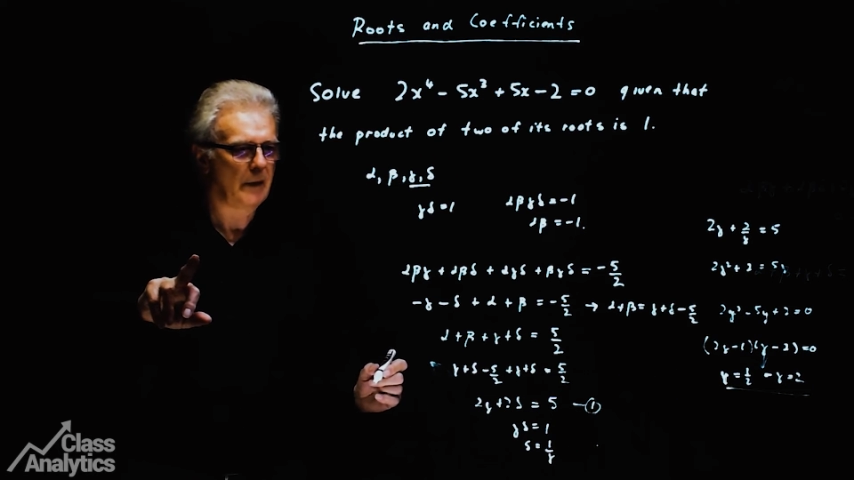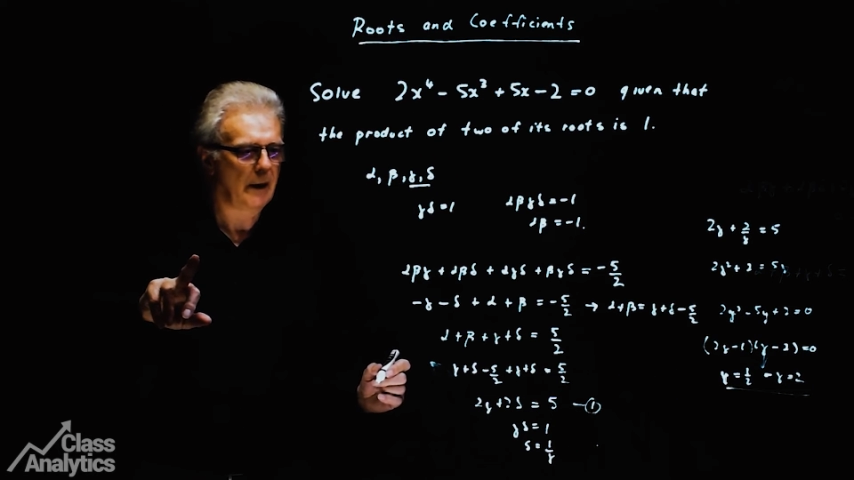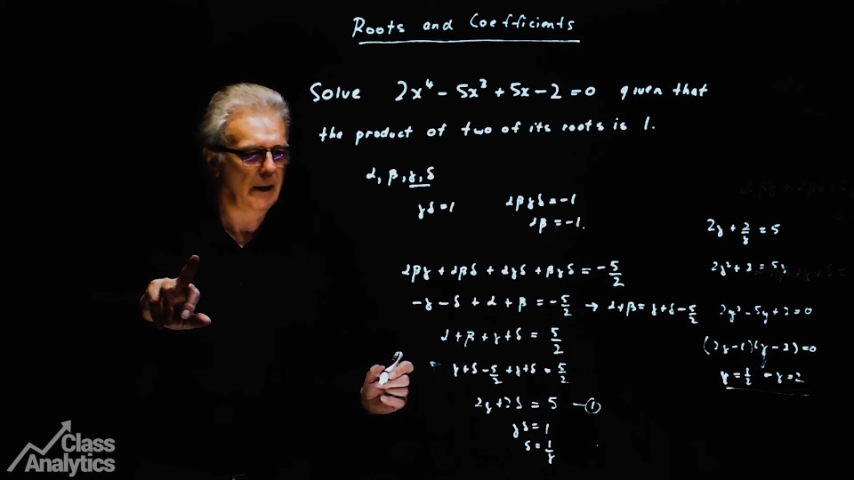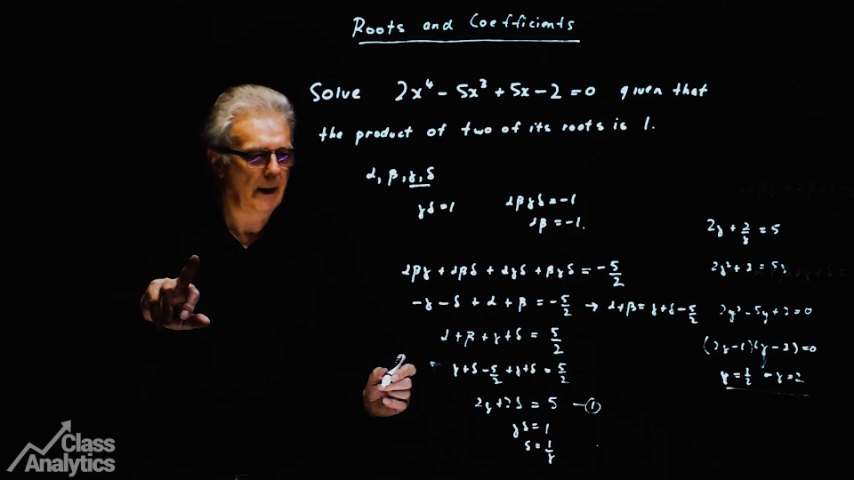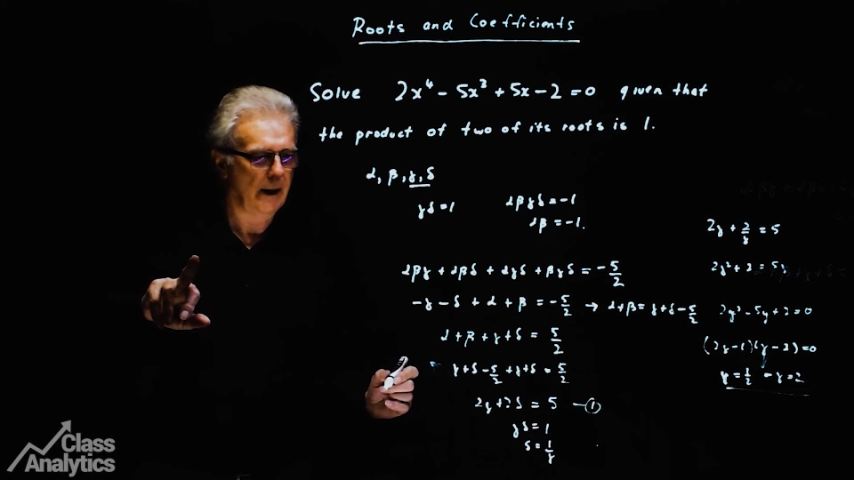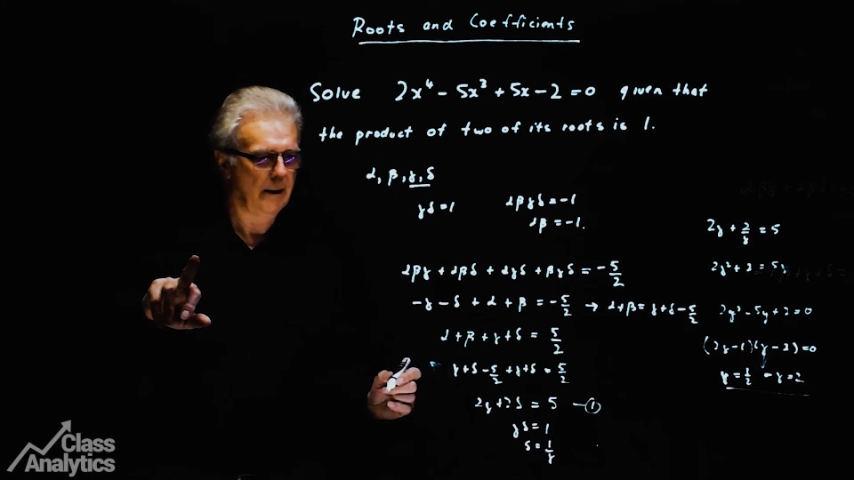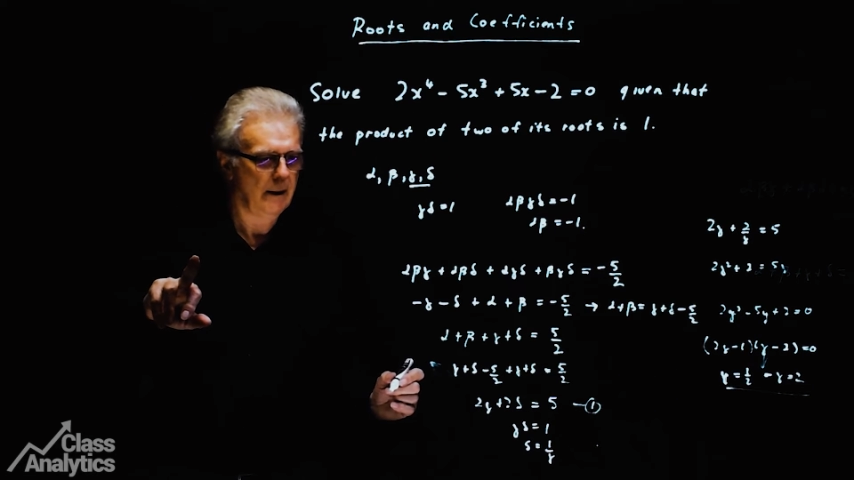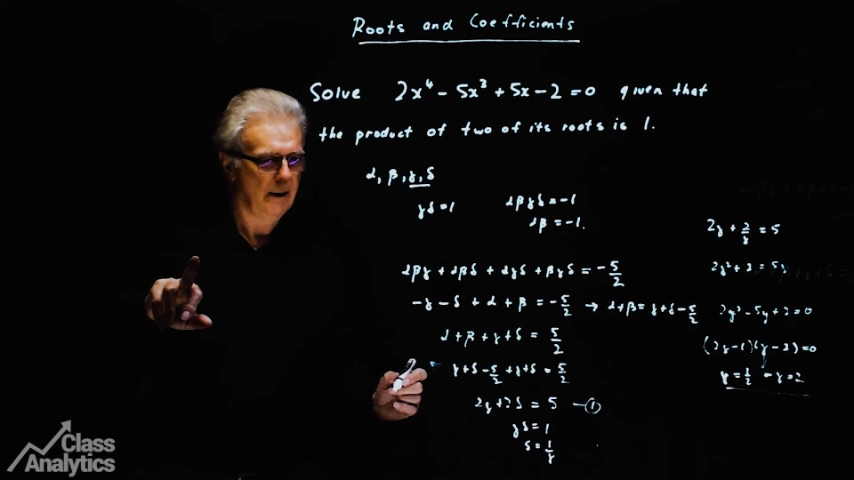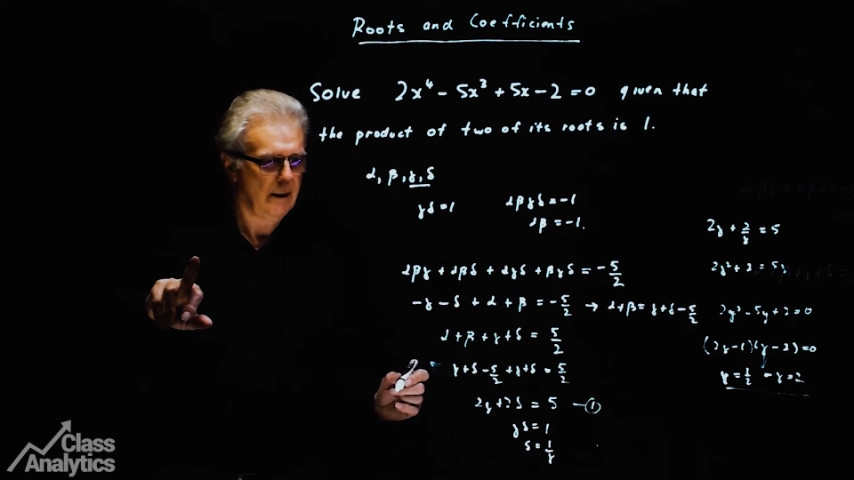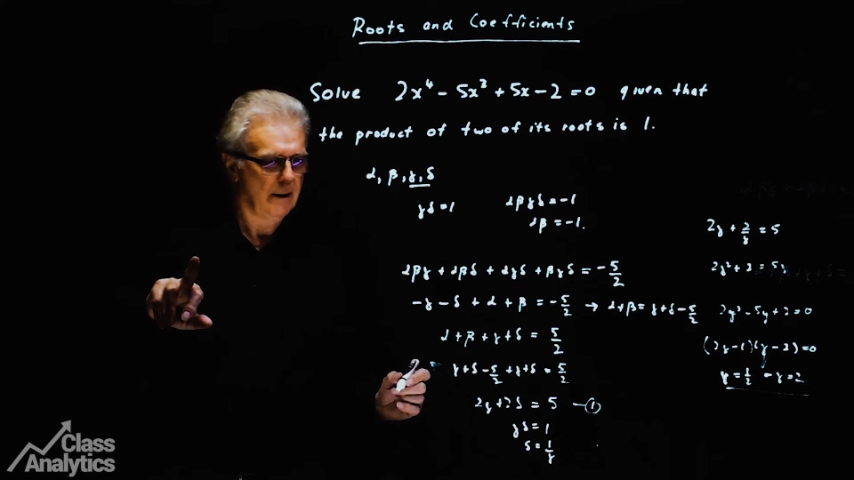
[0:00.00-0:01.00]
Okay,
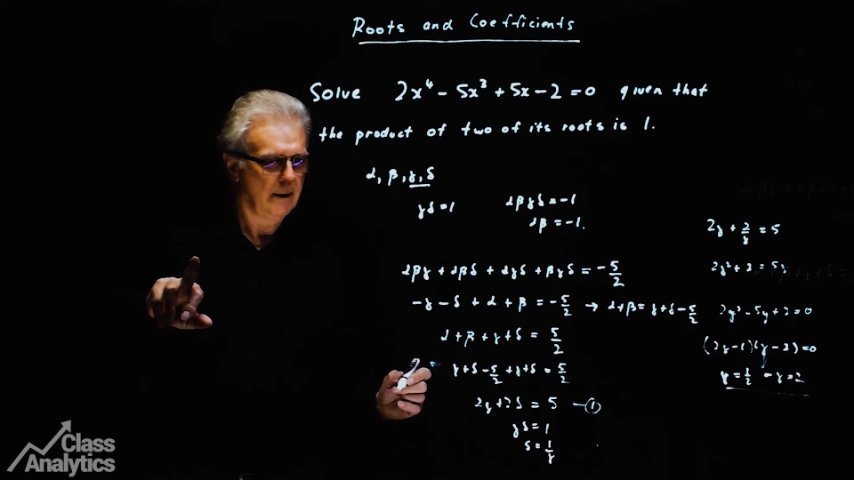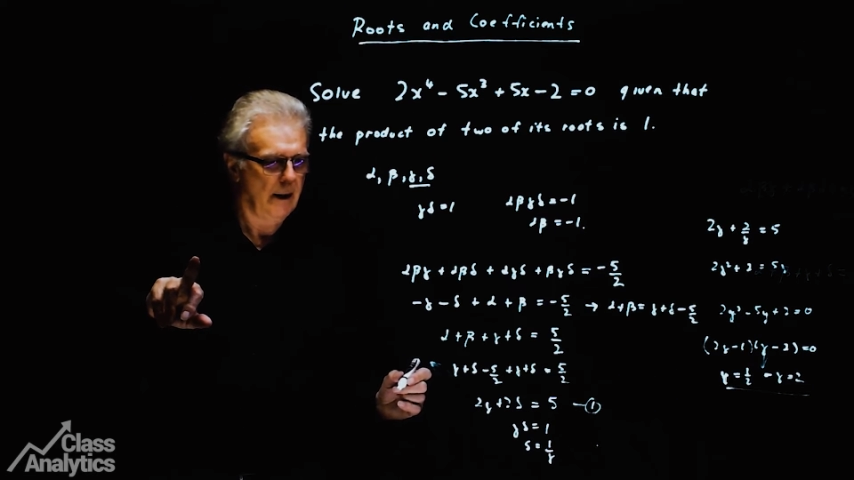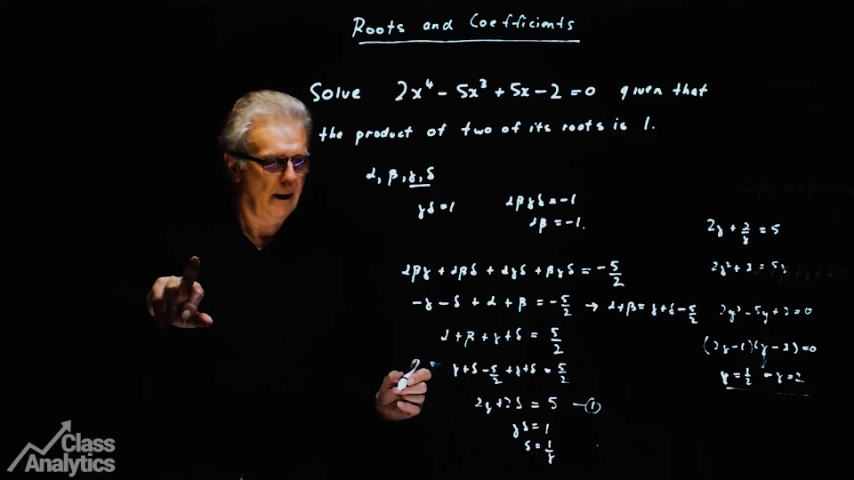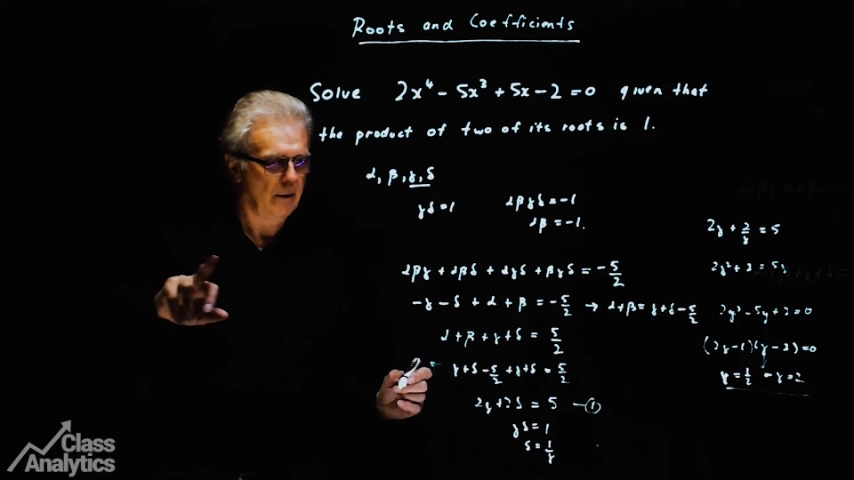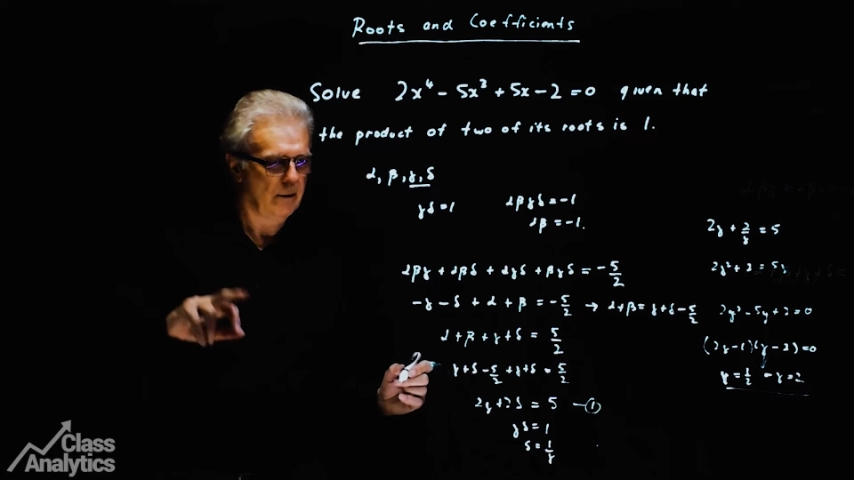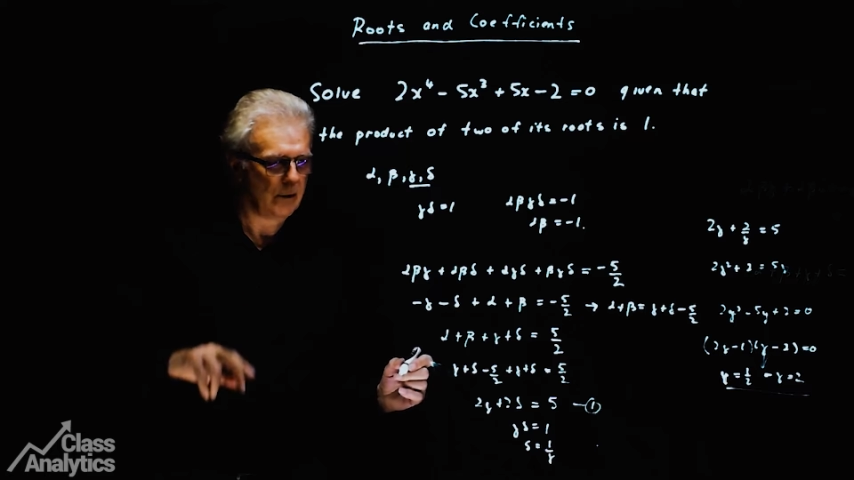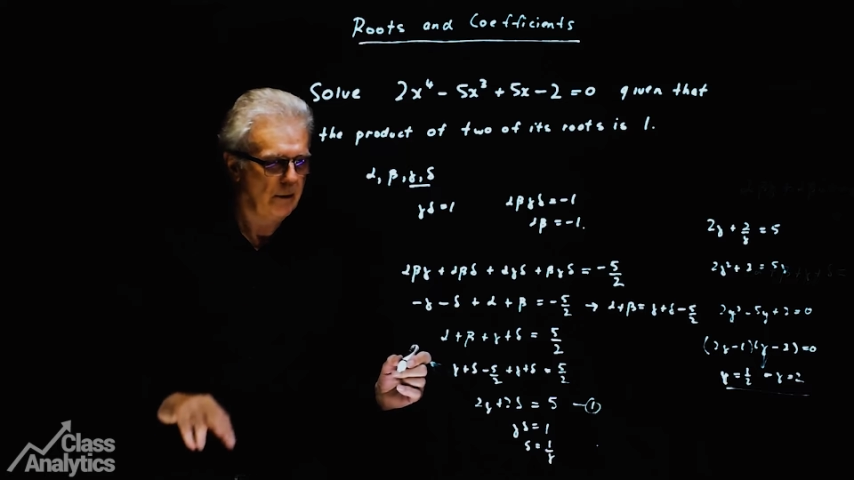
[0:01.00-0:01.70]
now